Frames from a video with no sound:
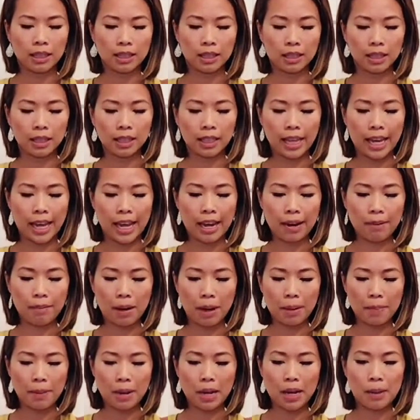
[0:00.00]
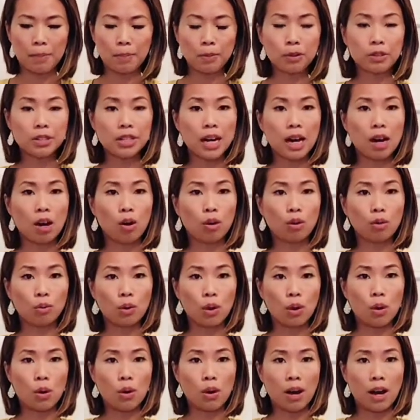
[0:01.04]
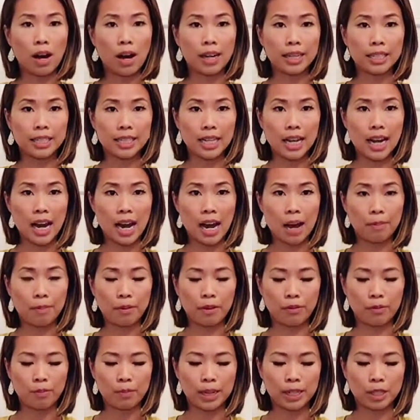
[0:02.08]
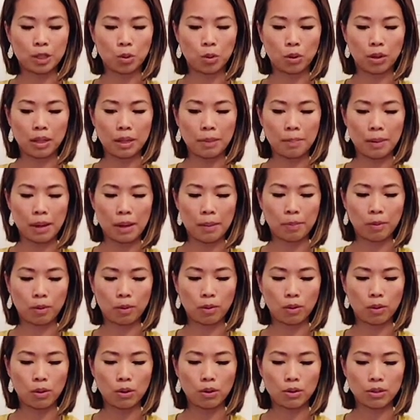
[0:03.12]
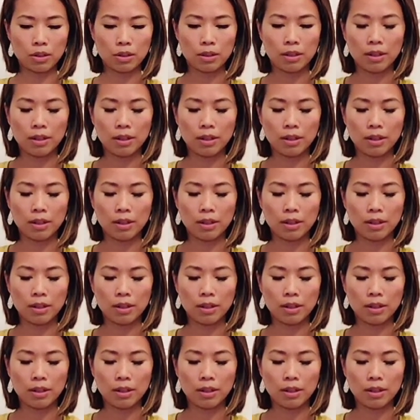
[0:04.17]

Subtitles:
lay my paper towel roll on top of my toilet paper rolls.